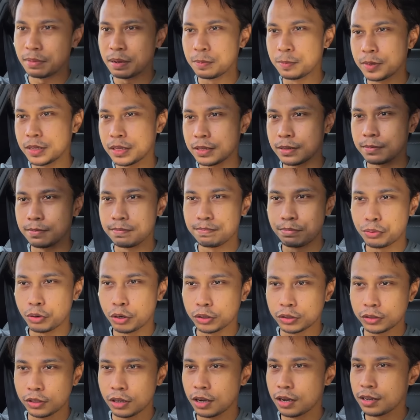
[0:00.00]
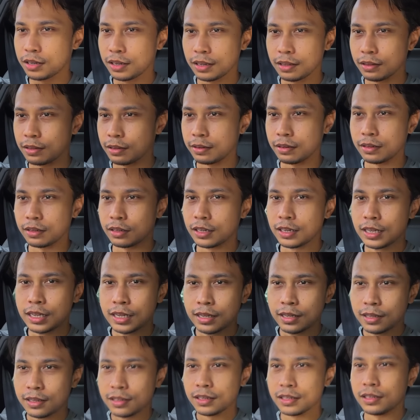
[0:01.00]
Maybe Proton and their,
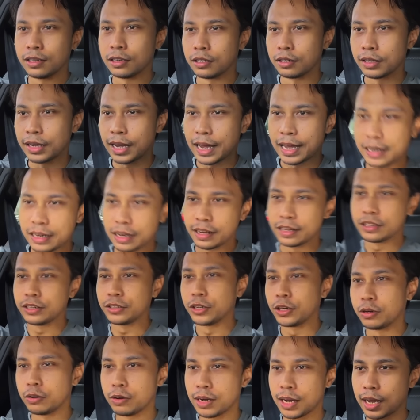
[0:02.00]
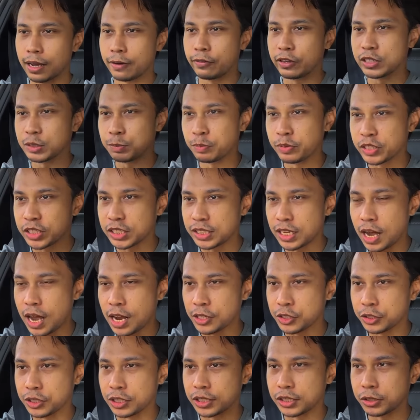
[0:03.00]
you know, handling know-how has
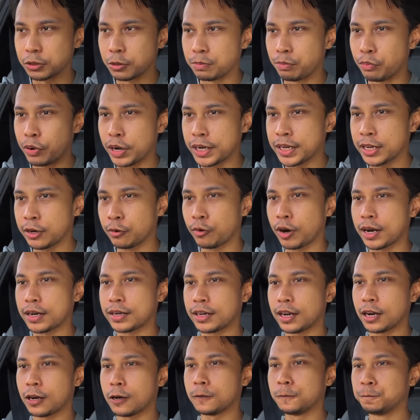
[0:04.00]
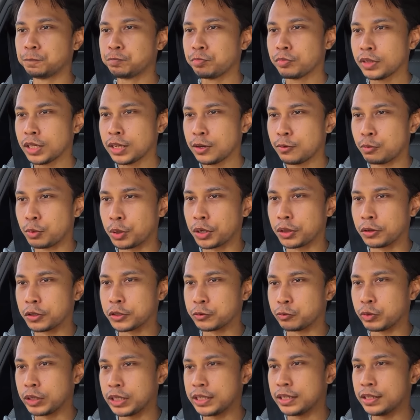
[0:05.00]
massaged it. So braking right now, one of
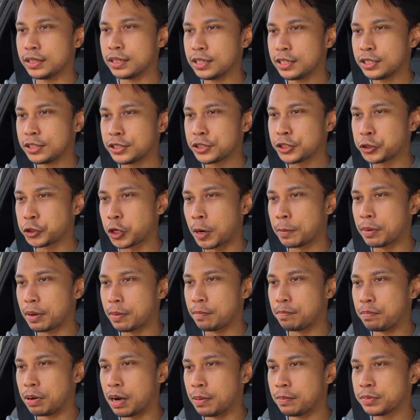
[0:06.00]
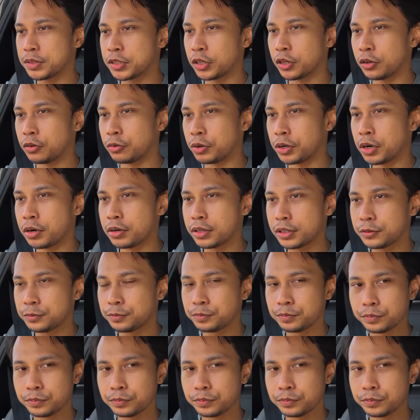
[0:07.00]
those really sharp bumps on the road.